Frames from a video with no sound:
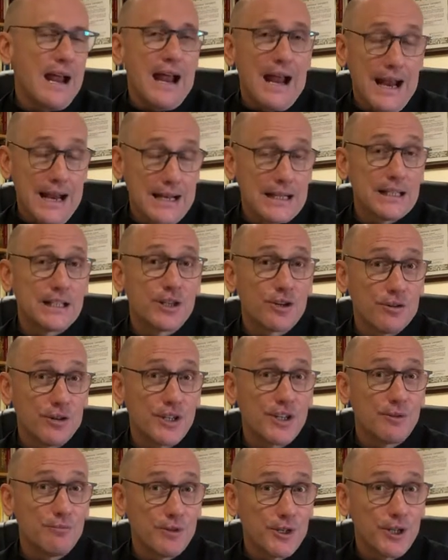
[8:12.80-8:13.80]
as
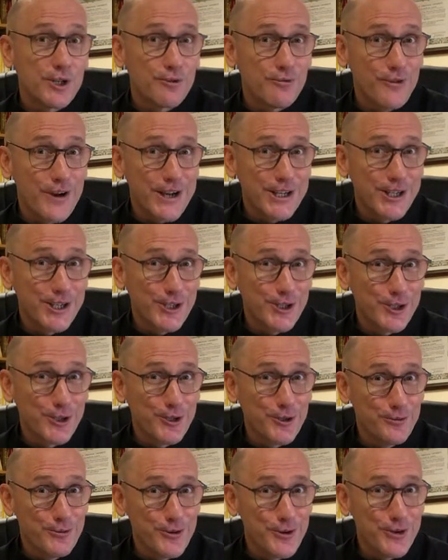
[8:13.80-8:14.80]
Christmas rushes
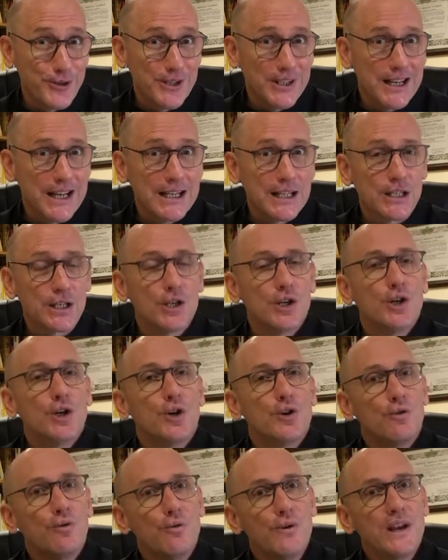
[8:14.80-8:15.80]
towards us,
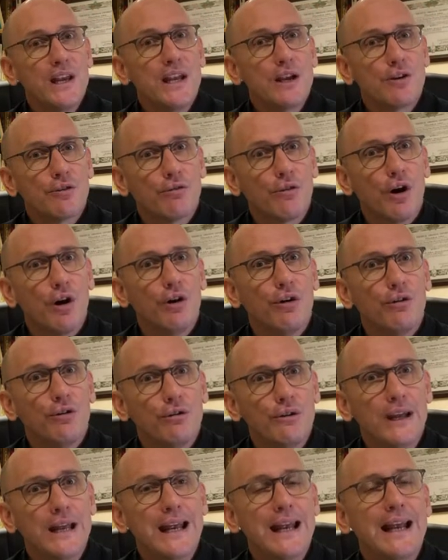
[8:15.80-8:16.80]
we
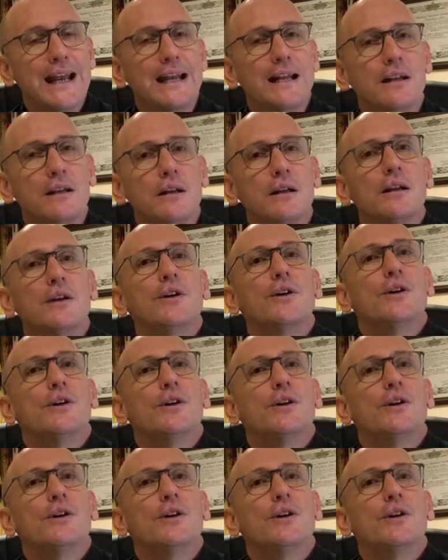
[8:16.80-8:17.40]
grow in